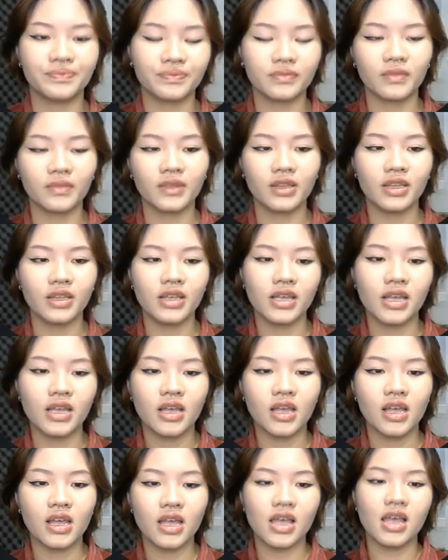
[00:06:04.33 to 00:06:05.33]

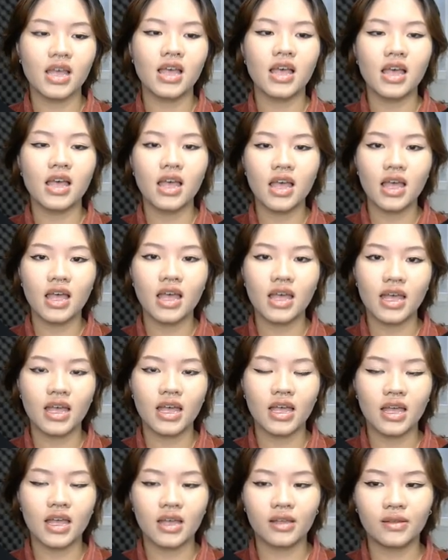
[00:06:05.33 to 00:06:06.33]

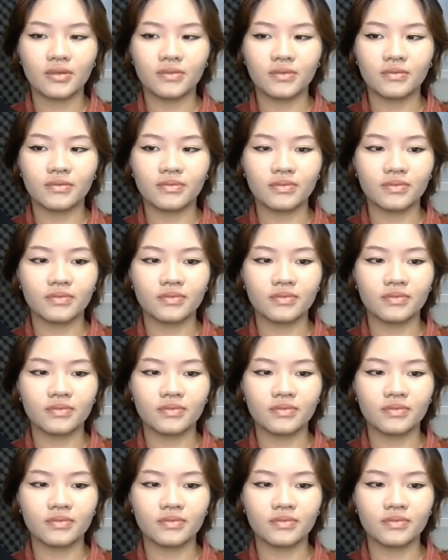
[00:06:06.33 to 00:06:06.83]
(silence)